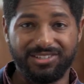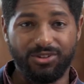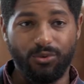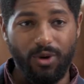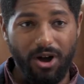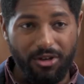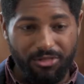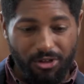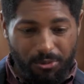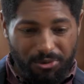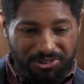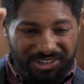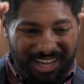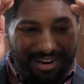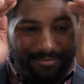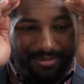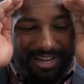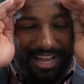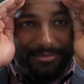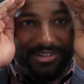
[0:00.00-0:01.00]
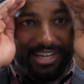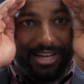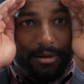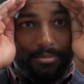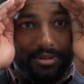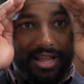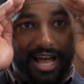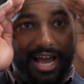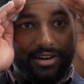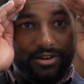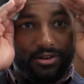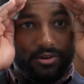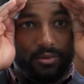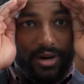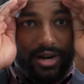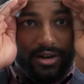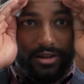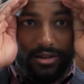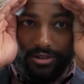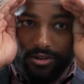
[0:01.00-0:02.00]
the wealth almost kind of becomes like a blinder
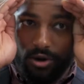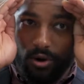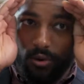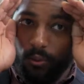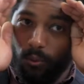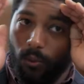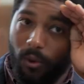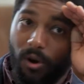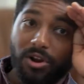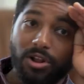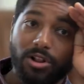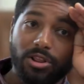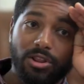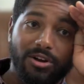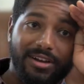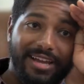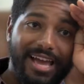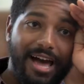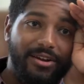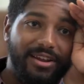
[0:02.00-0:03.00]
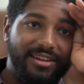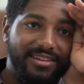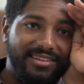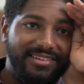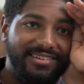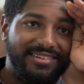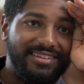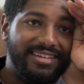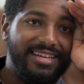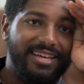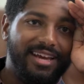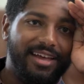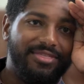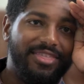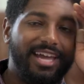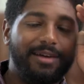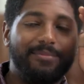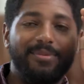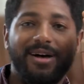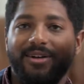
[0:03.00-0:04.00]
where you don't want to look out and see. I
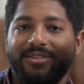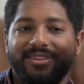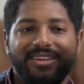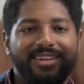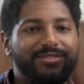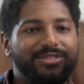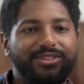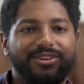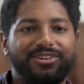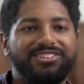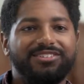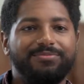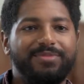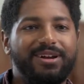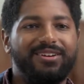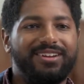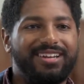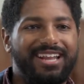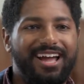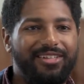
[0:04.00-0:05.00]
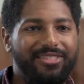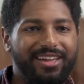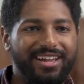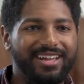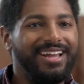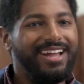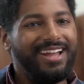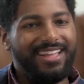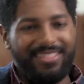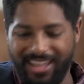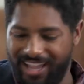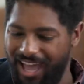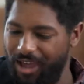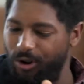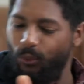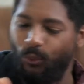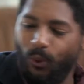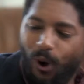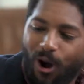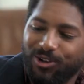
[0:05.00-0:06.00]
think about even the Good Samaritan, how they
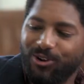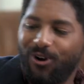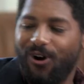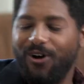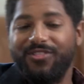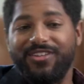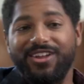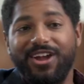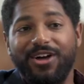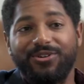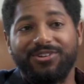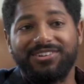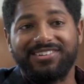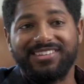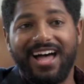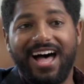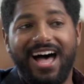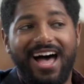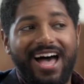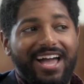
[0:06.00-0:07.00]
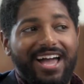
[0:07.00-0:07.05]
kind of walked on the other side.